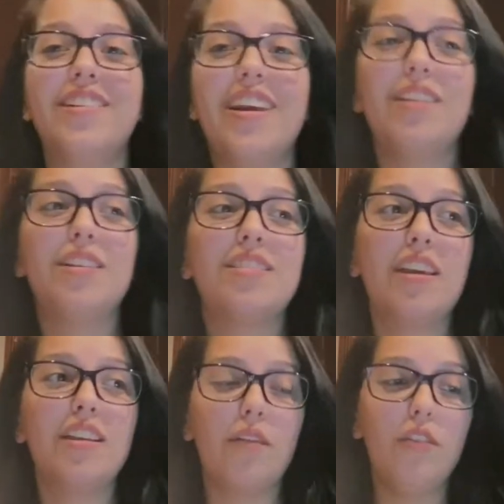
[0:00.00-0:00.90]
And it's
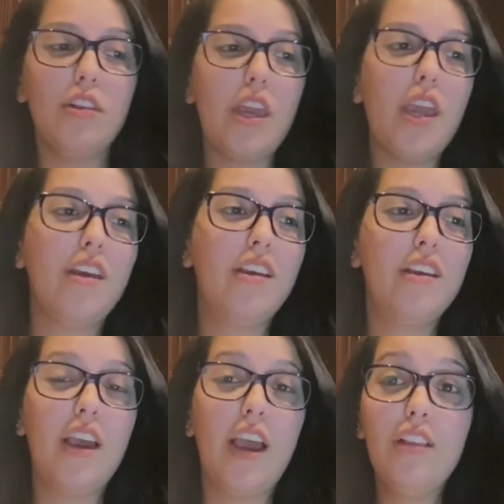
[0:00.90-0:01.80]
like definitely,
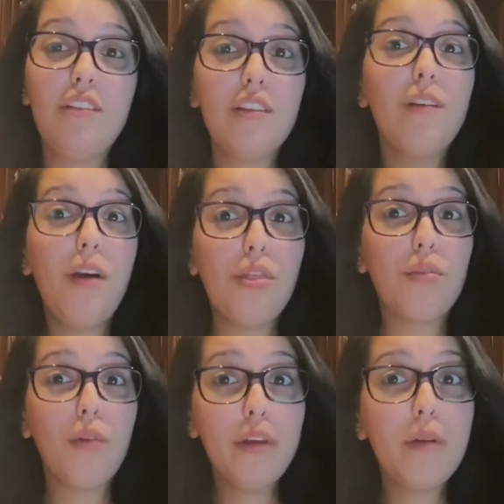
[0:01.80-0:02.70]
it's a
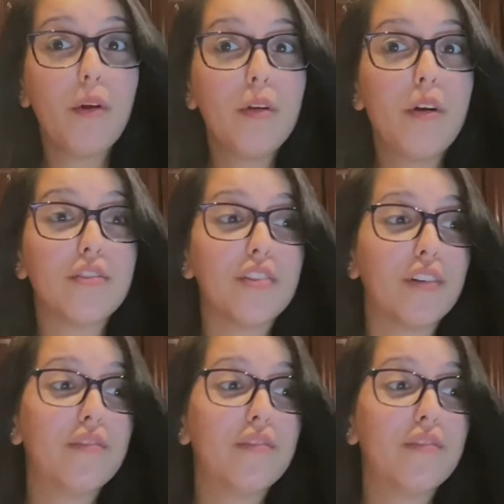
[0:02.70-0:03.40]
thrilling roller coaster.